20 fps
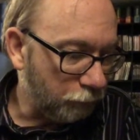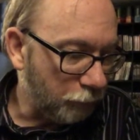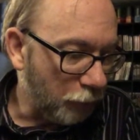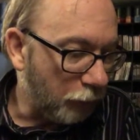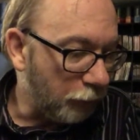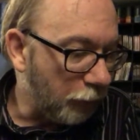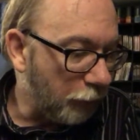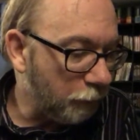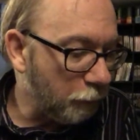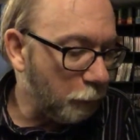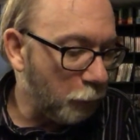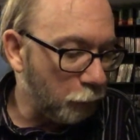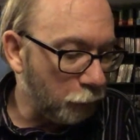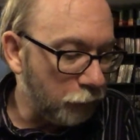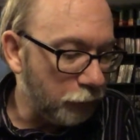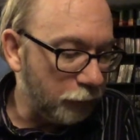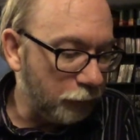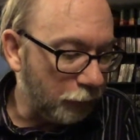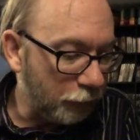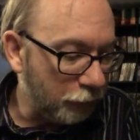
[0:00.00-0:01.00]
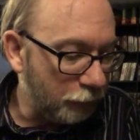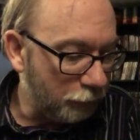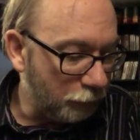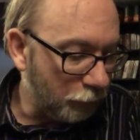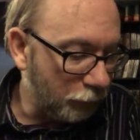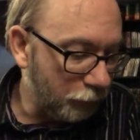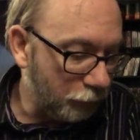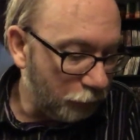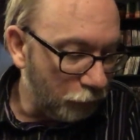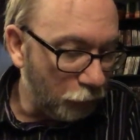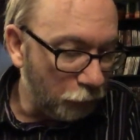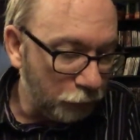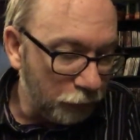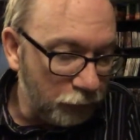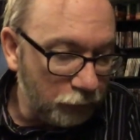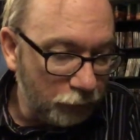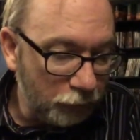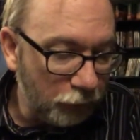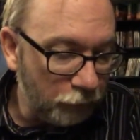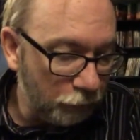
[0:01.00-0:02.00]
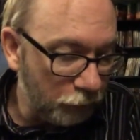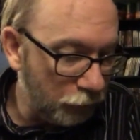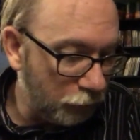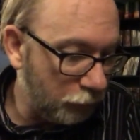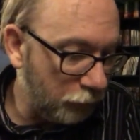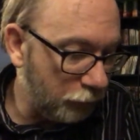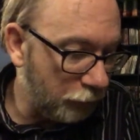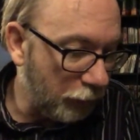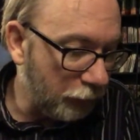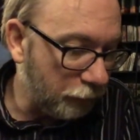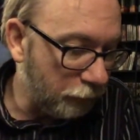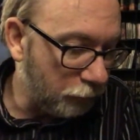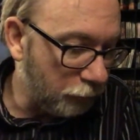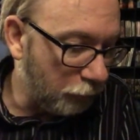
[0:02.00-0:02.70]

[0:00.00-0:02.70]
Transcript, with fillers: a lot of them are within like like you know TV sets,